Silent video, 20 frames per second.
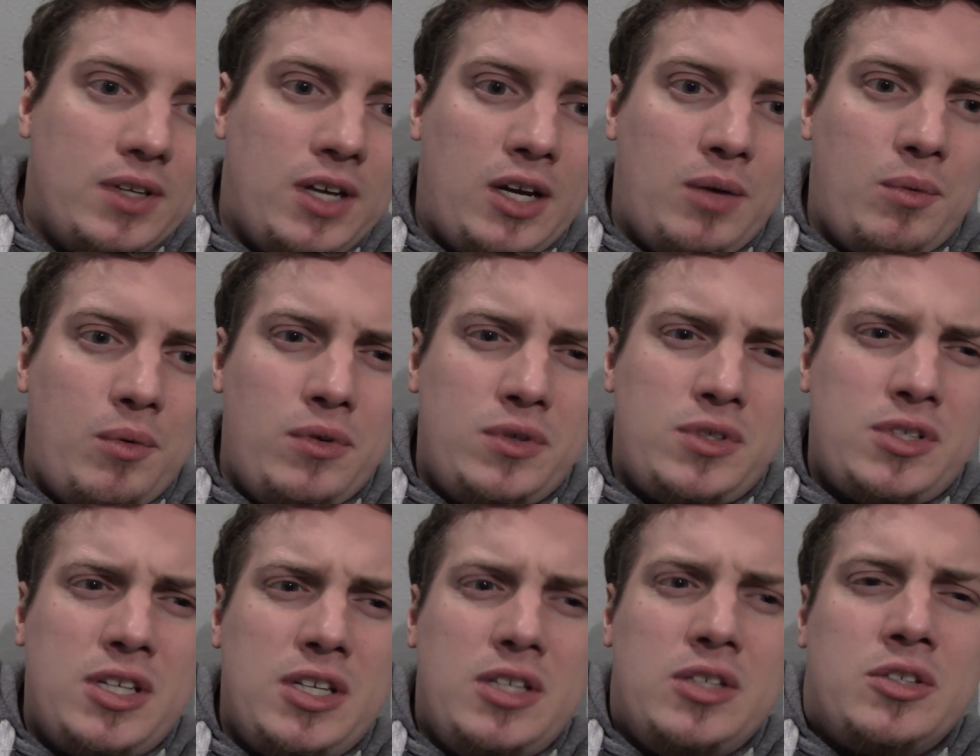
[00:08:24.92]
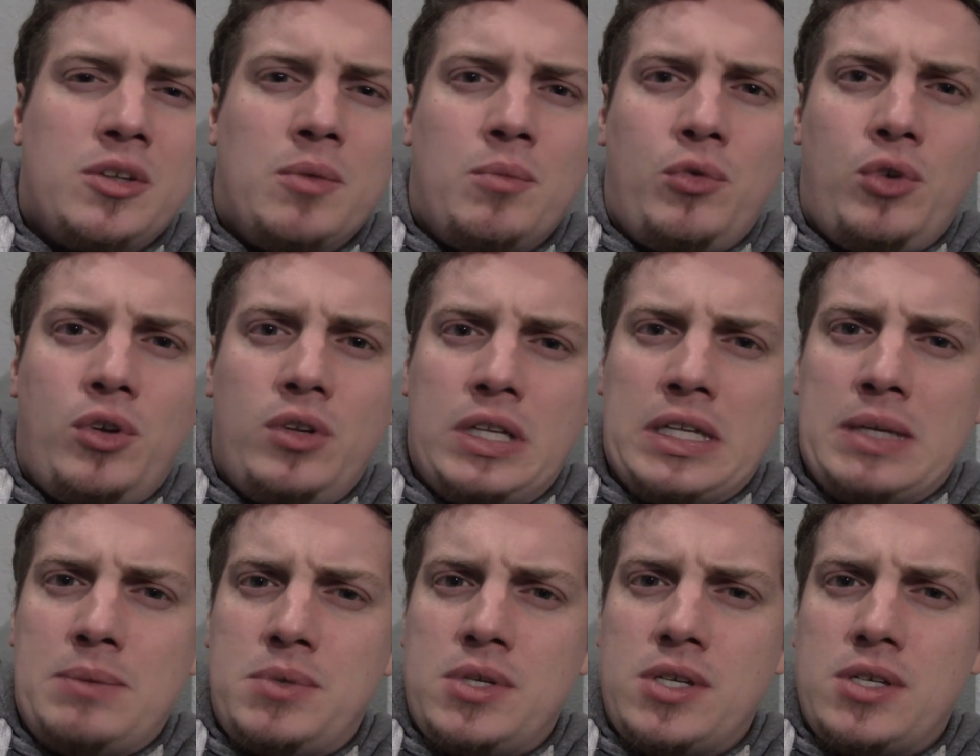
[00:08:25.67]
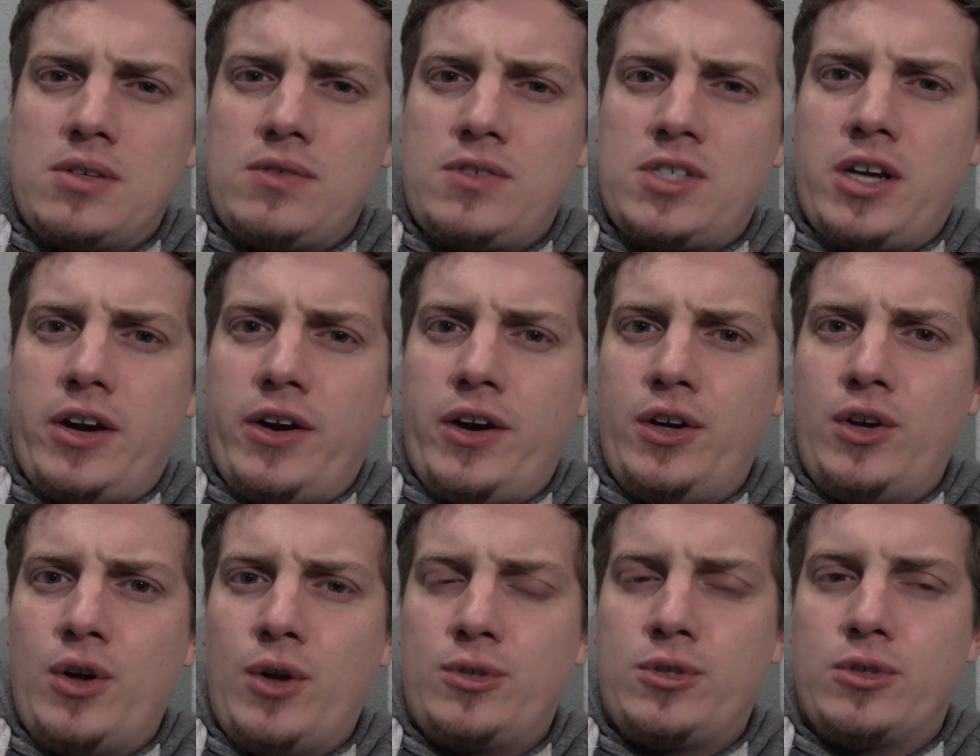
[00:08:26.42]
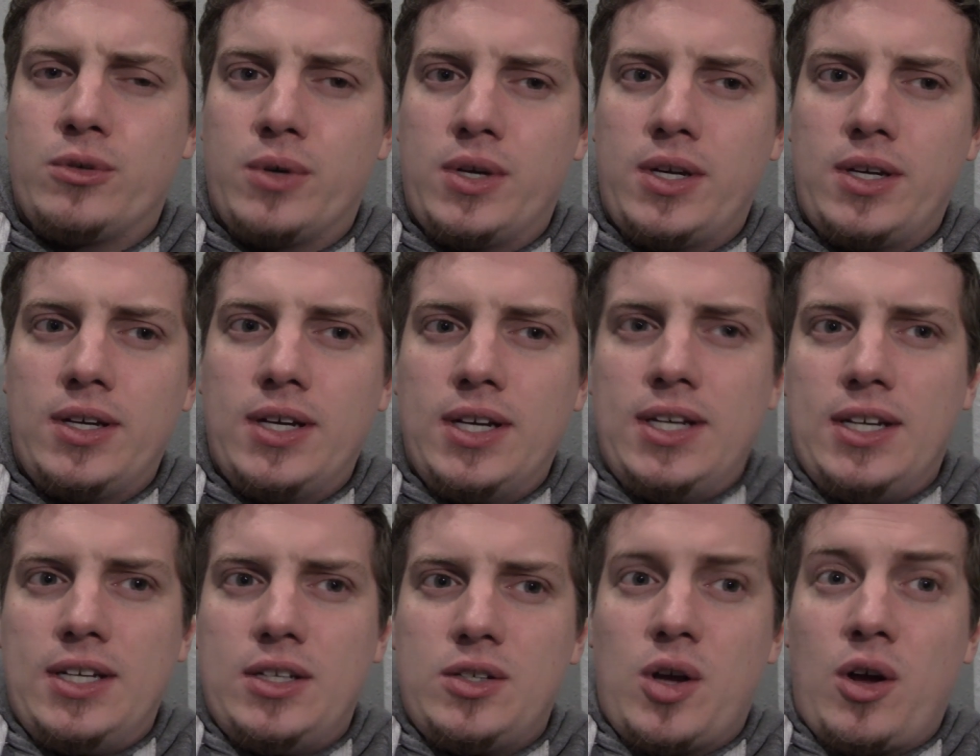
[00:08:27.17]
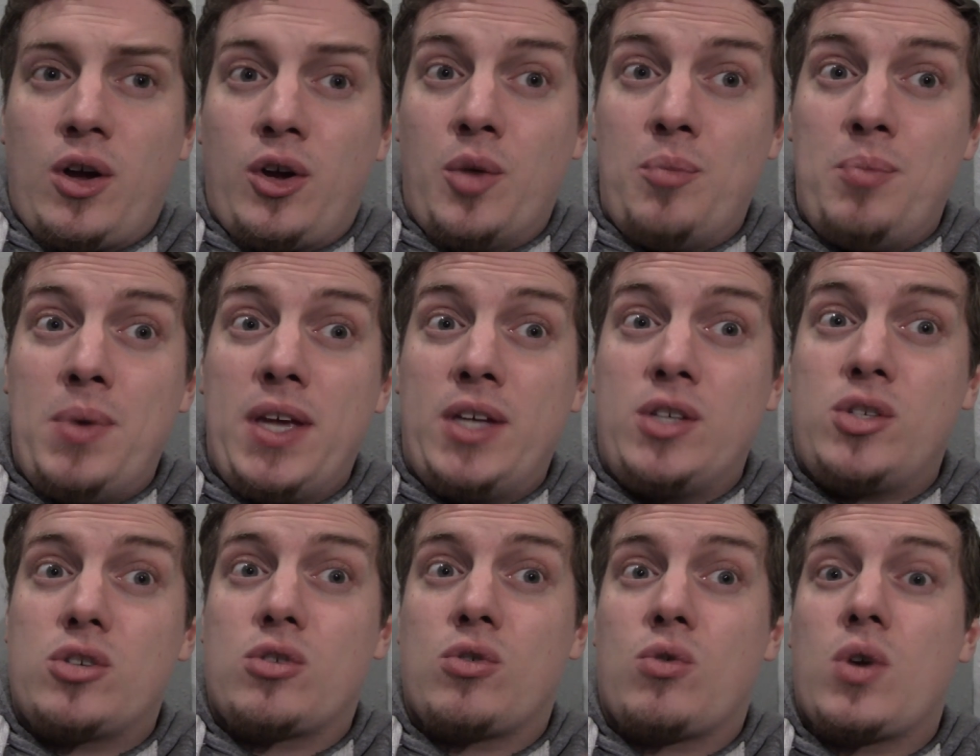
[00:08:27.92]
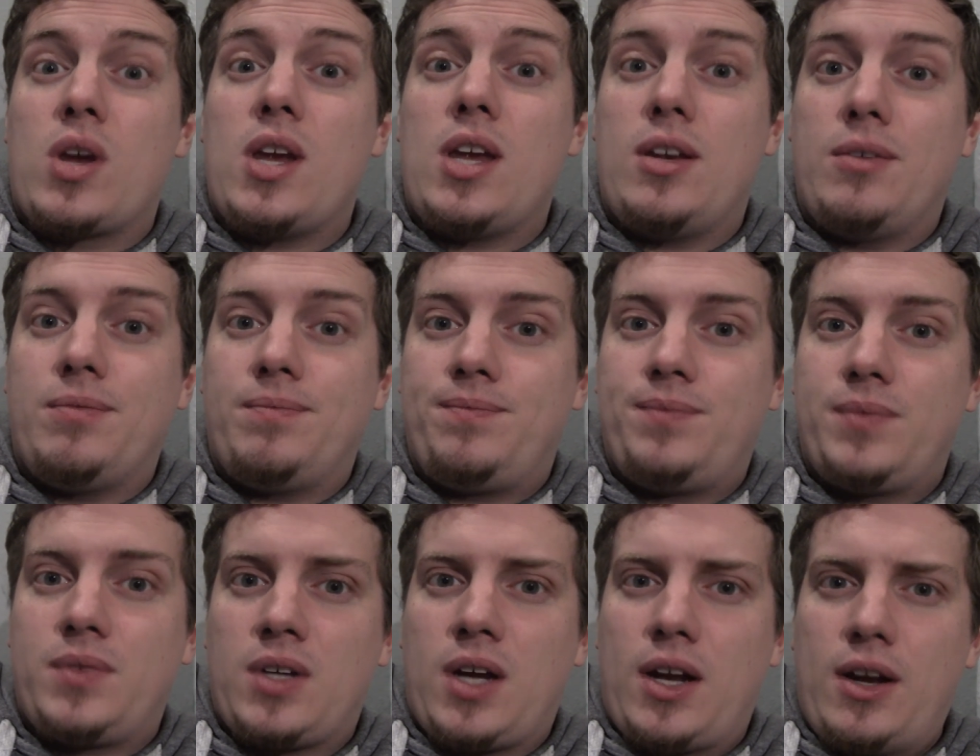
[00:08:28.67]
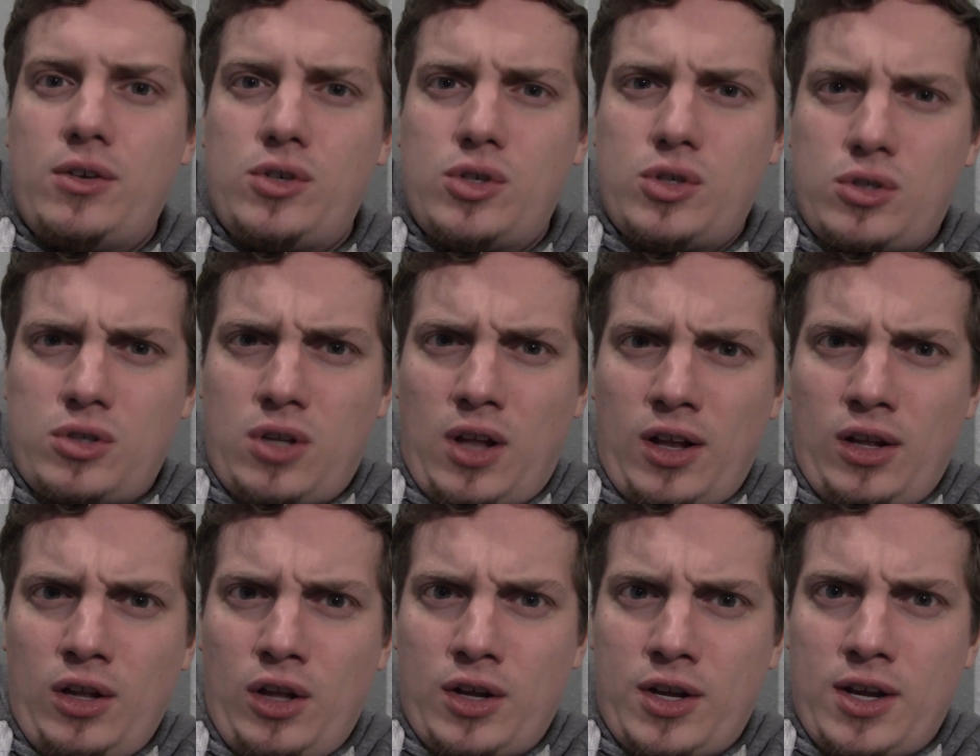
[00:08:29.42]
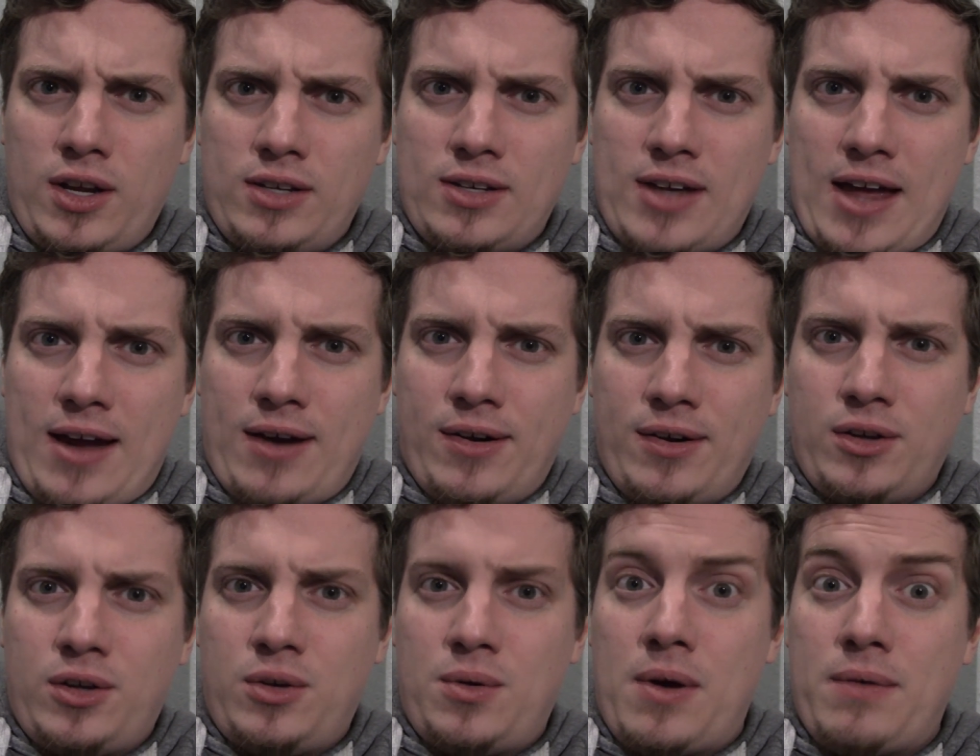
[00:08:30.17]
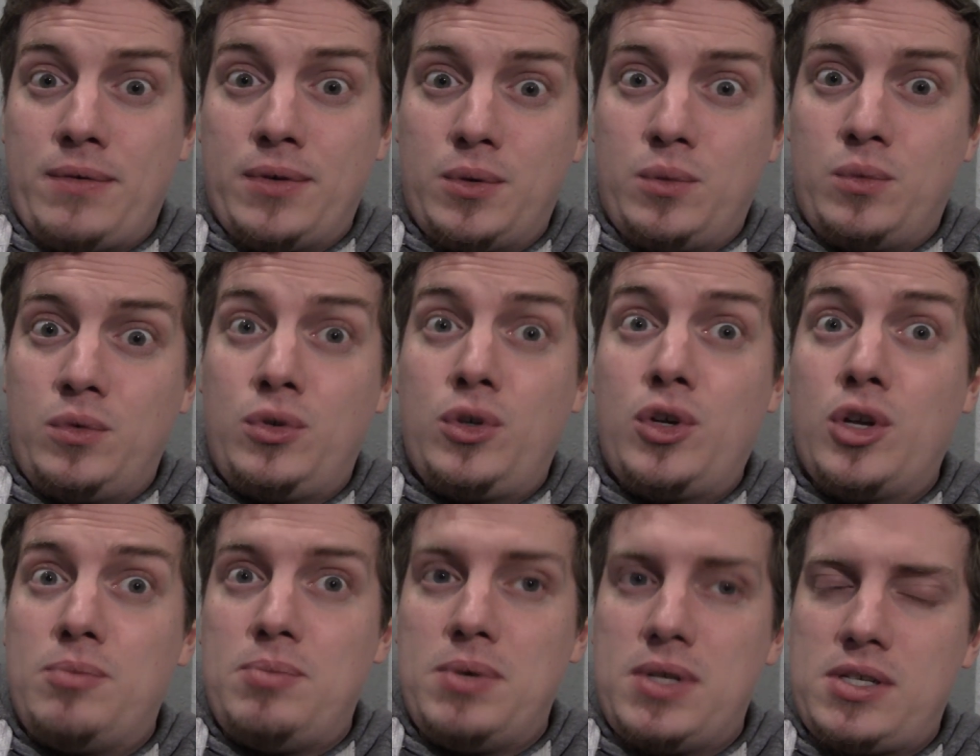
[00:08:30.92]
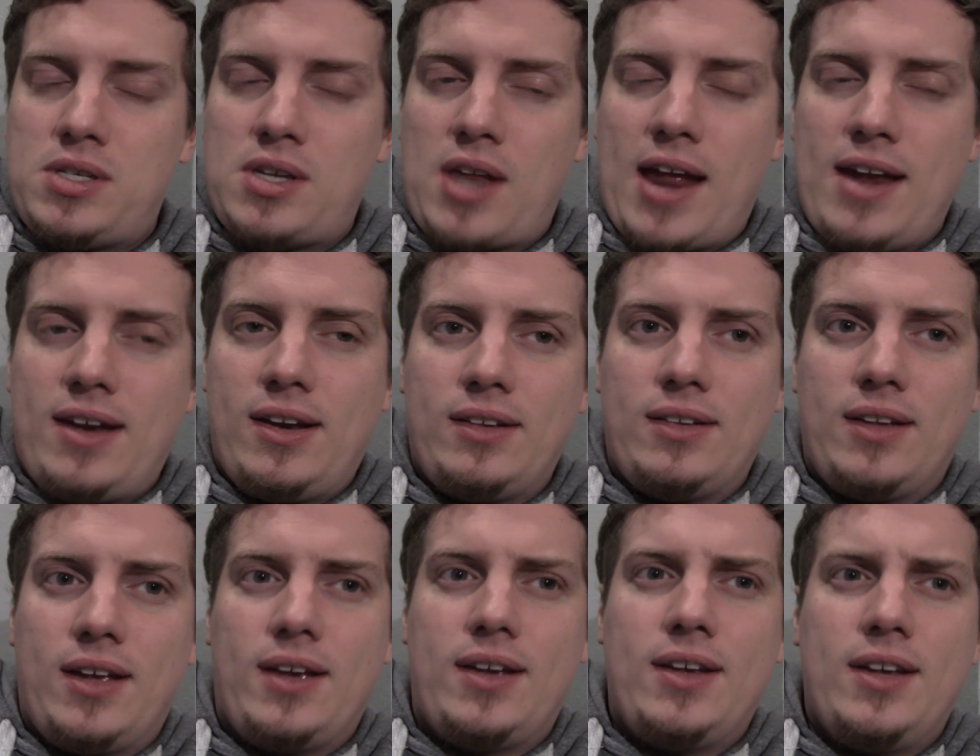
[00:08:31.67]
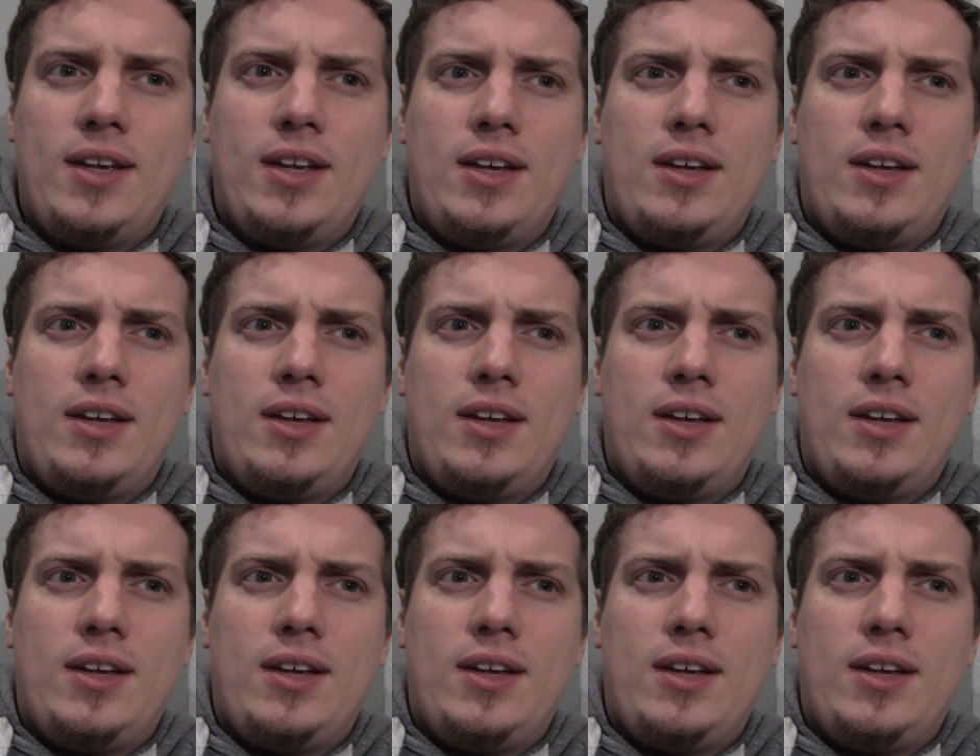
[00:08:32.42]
Uh, we've seen some glimpses of Terry Notary on a big screen, kind of just like looking down at whoever could be standing there,